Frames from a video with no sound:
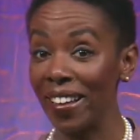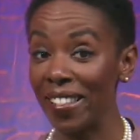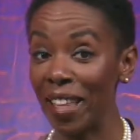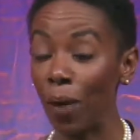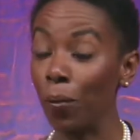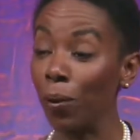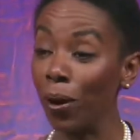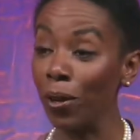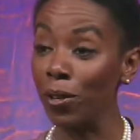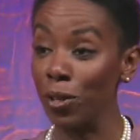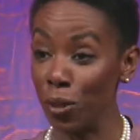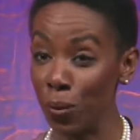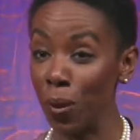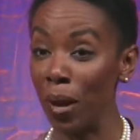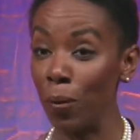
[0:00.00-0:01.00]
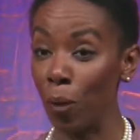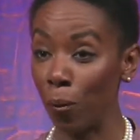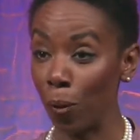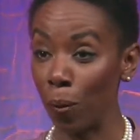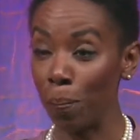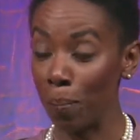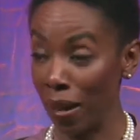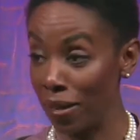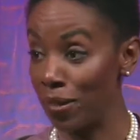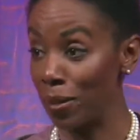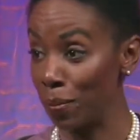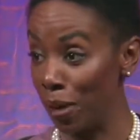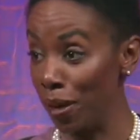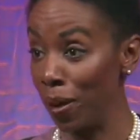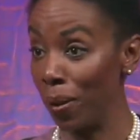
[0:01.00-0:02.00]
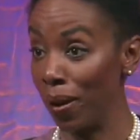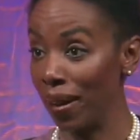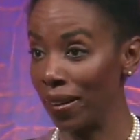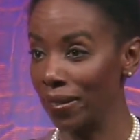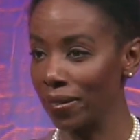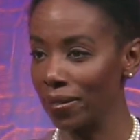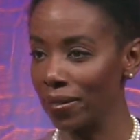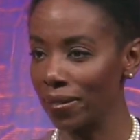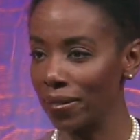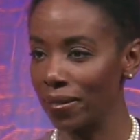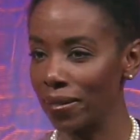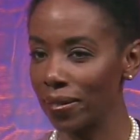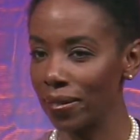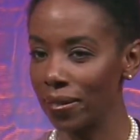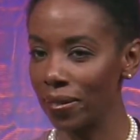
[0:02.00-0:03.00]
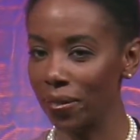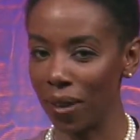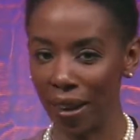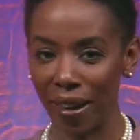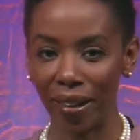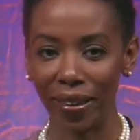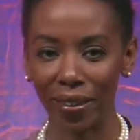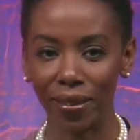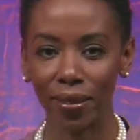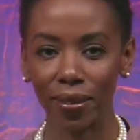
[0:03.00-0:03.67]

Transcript: that we're doing what we're meant to be doing, right?